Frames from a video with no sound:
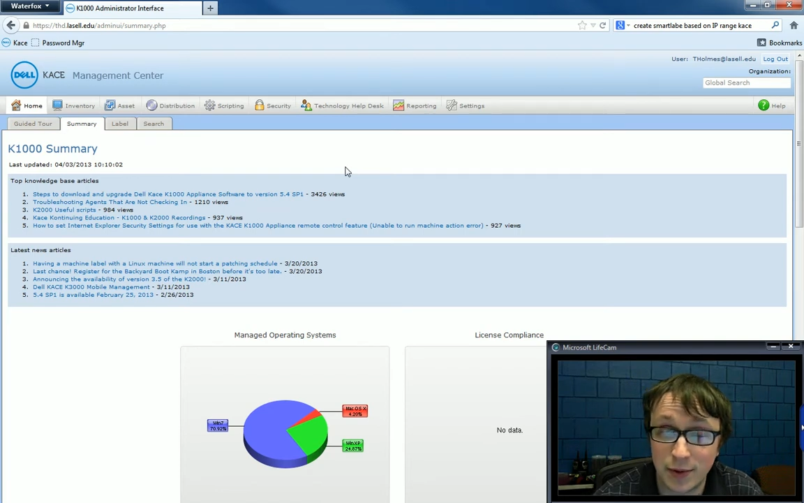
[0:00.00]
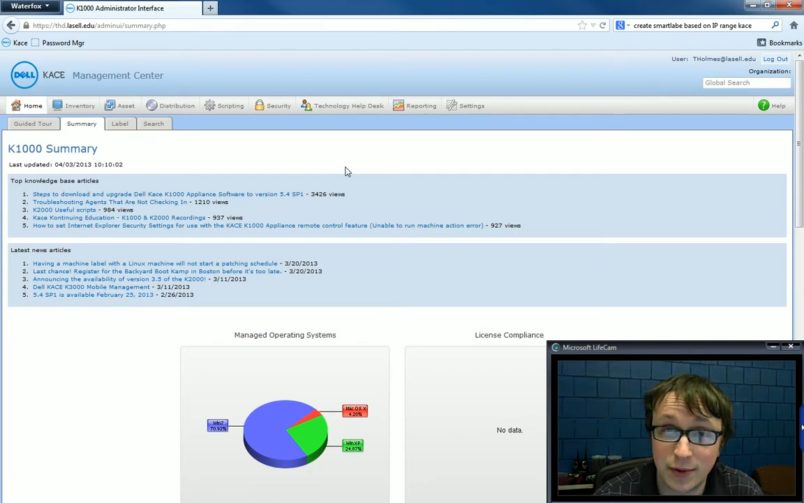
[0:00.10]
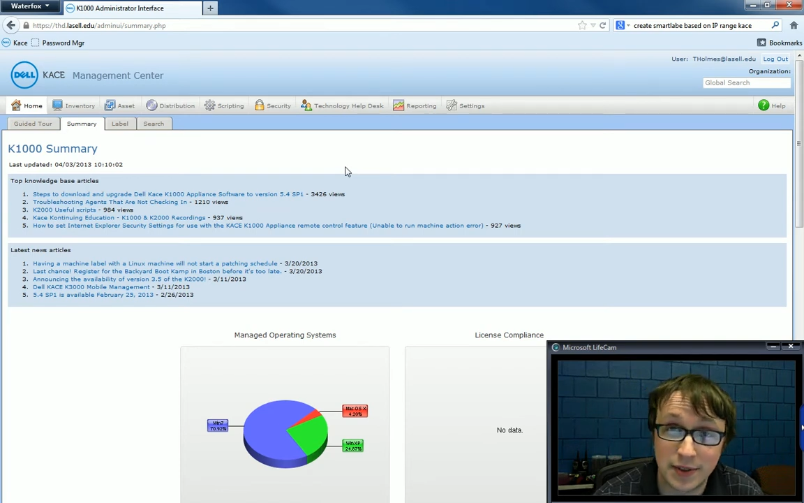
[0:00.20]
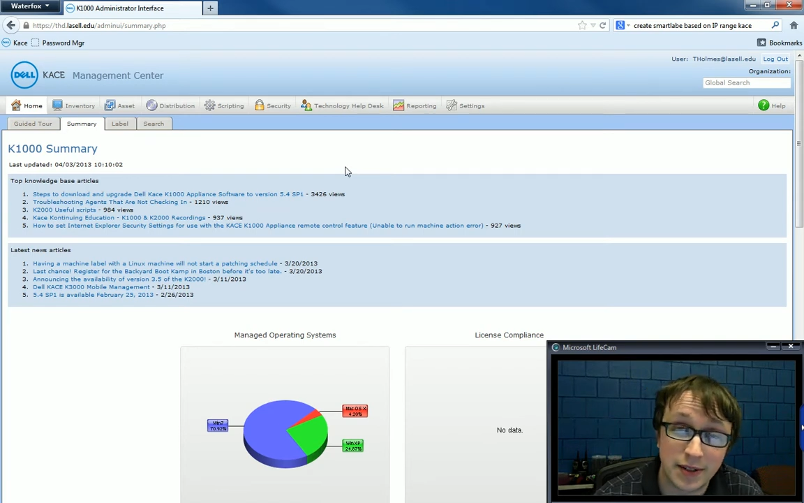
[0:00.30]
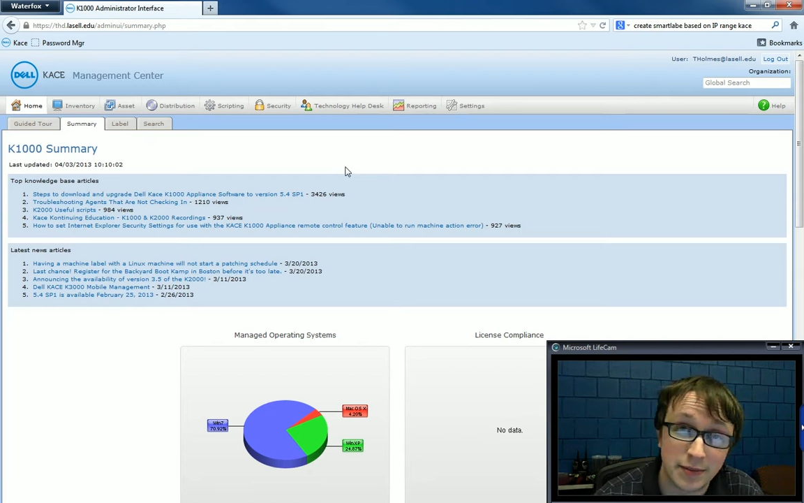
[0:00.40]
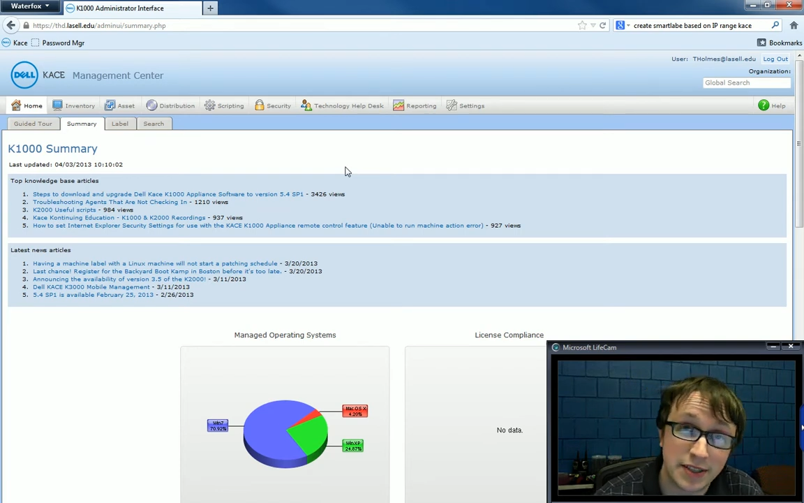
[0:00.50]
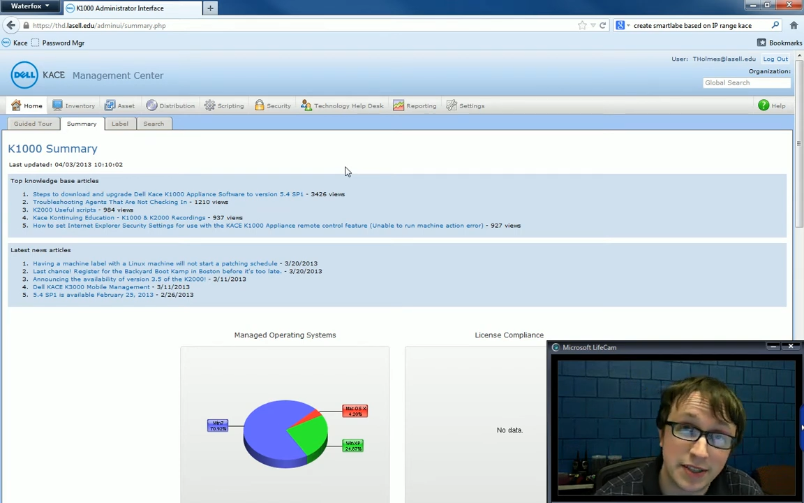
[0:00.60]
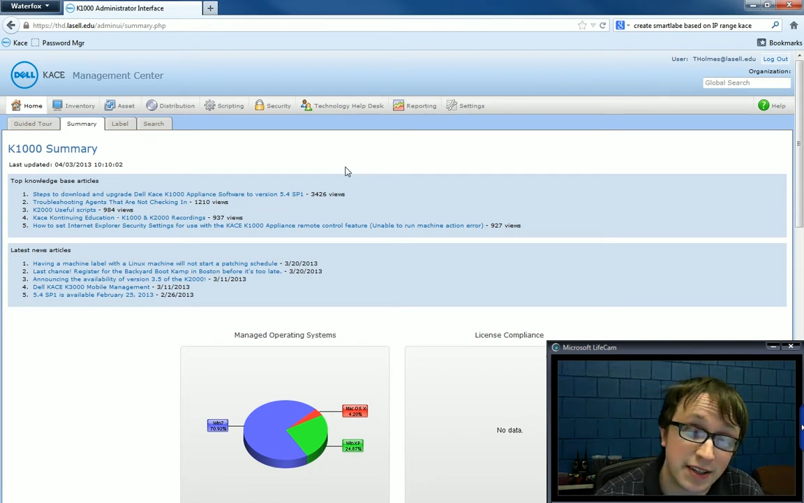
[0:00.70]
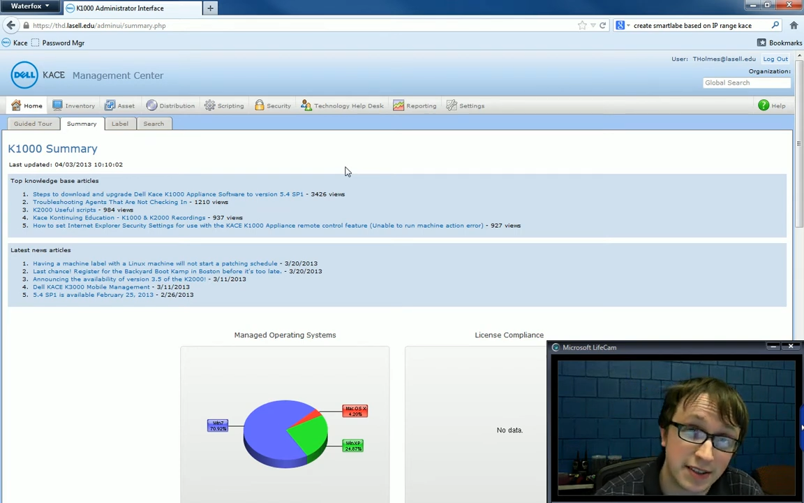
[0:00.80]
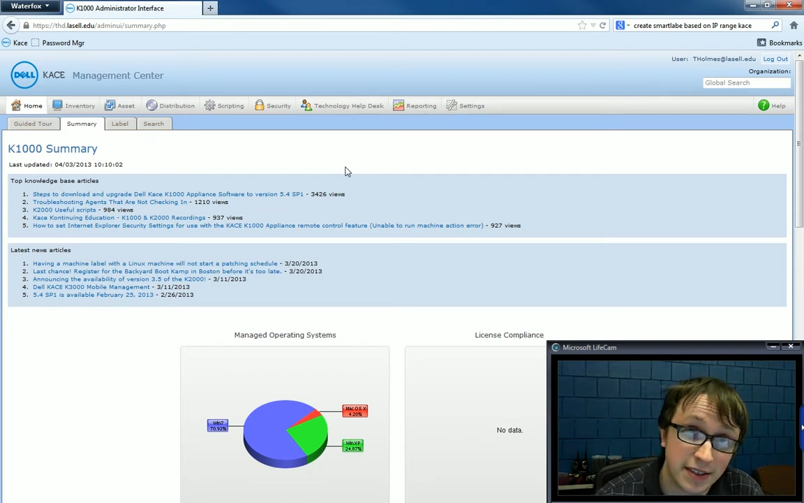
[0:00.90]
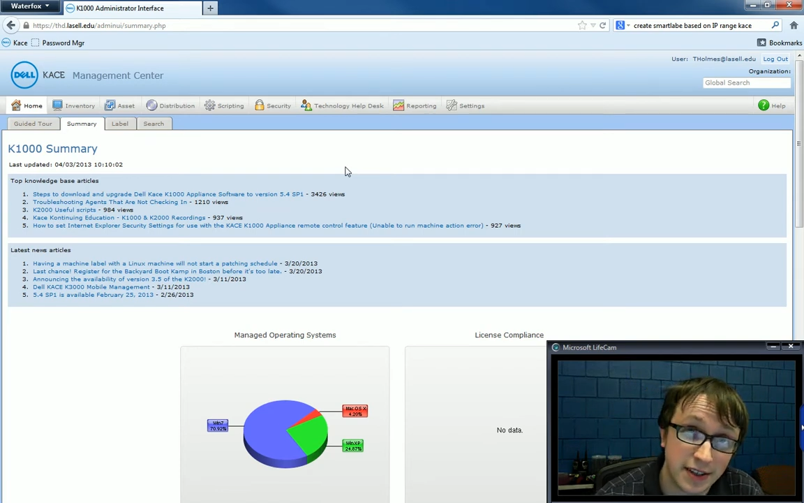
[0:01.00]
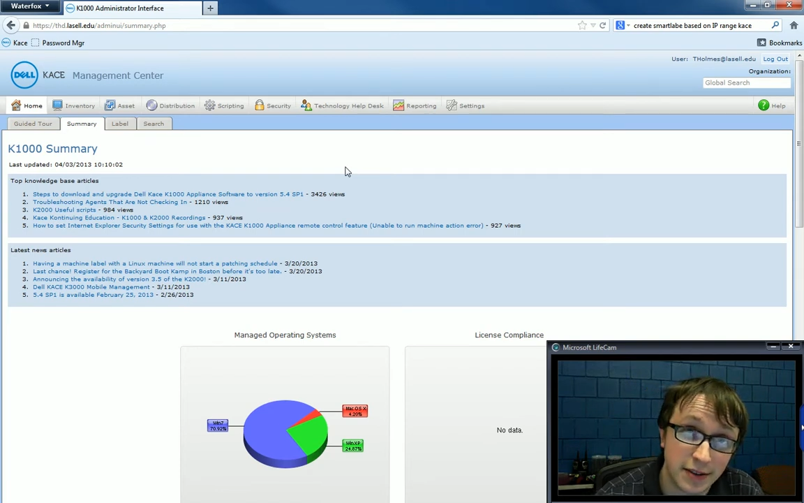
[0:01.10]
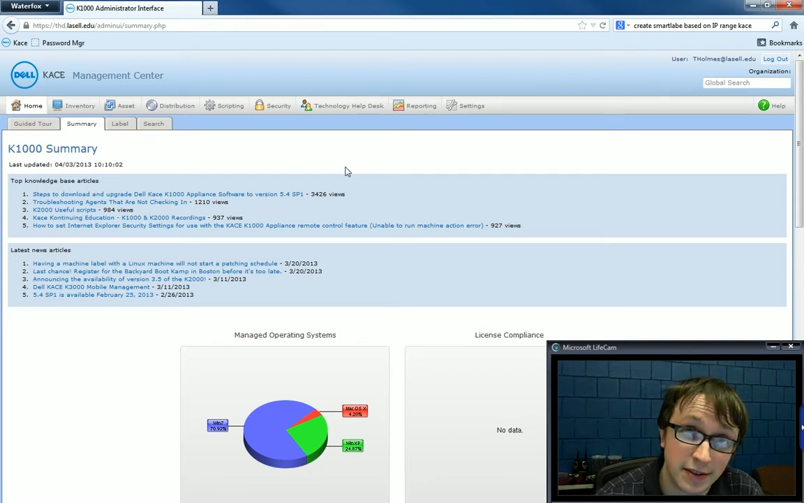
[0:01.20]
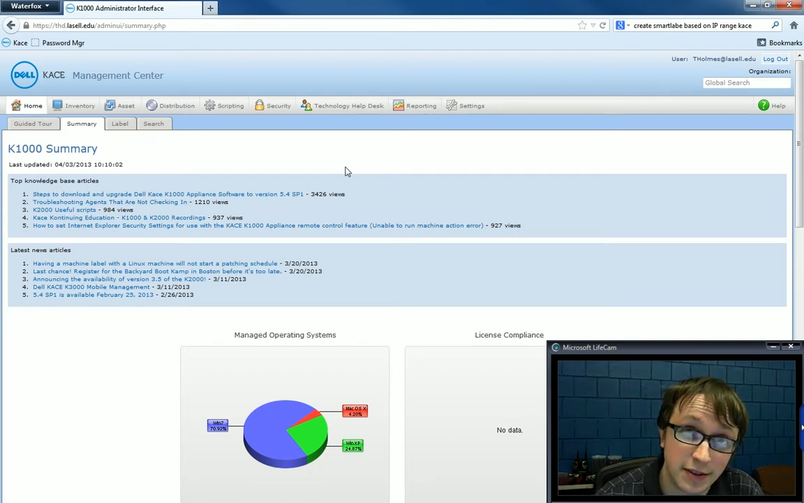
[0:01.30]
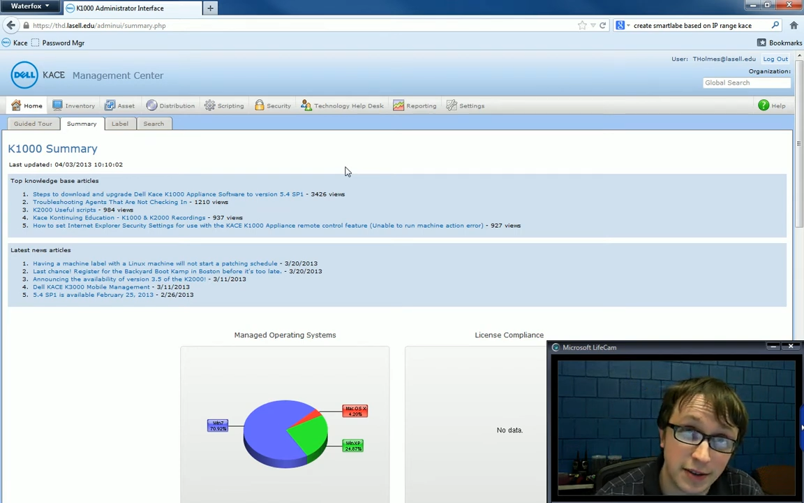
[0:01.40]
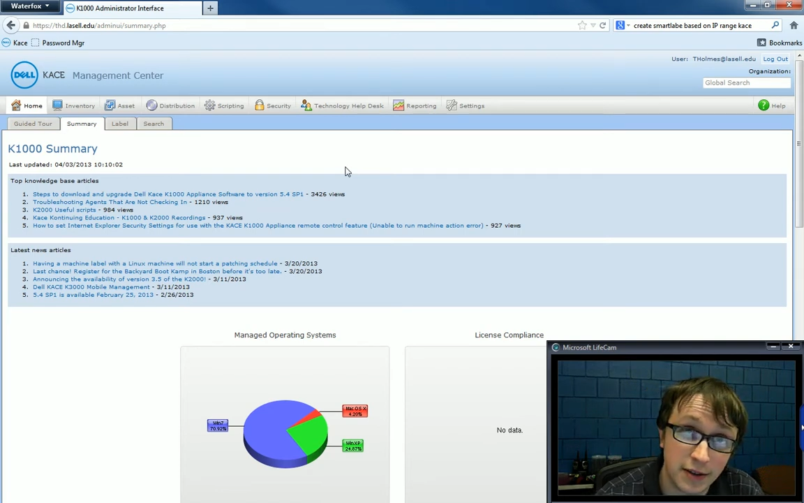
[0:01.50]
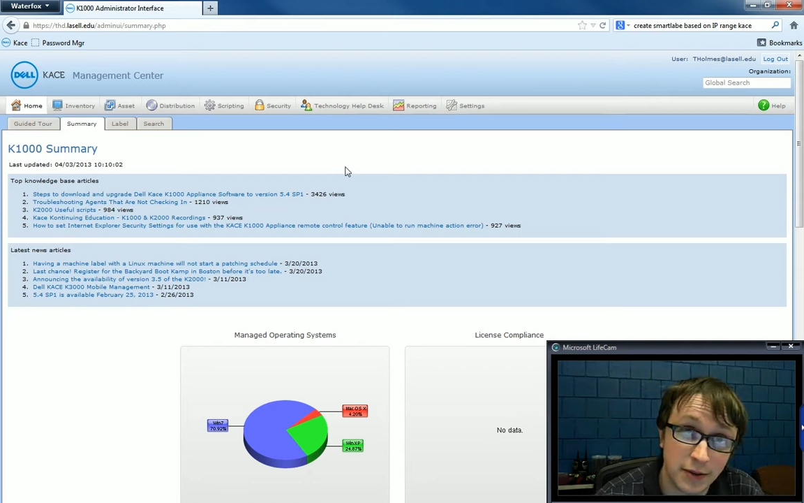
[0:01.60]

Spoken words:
or it's got to be tied together